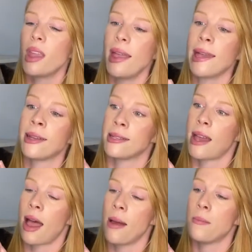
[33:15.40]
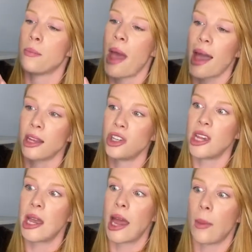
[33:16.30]
And packaging
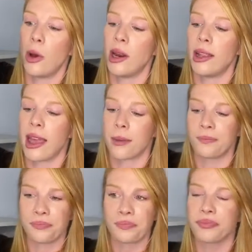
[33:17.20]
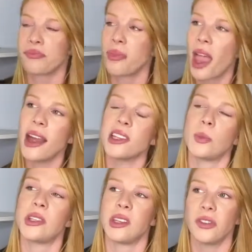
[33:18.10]
it, I put it like, I
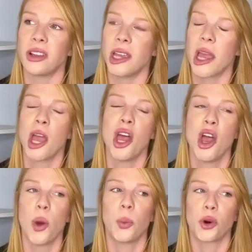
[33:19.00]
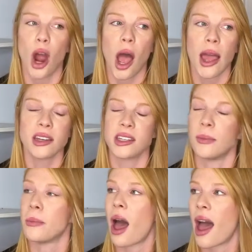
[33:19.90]
specifically brought
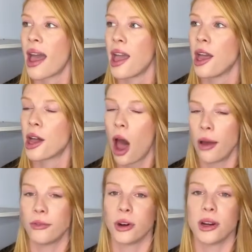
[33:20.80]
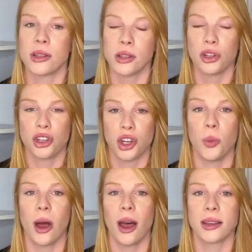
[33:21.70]
my Converse shoe
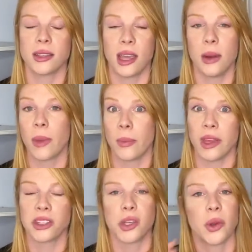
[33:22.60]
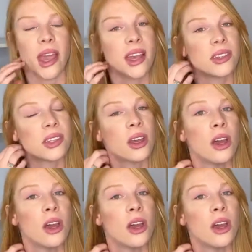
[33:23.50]
box in my big suitcase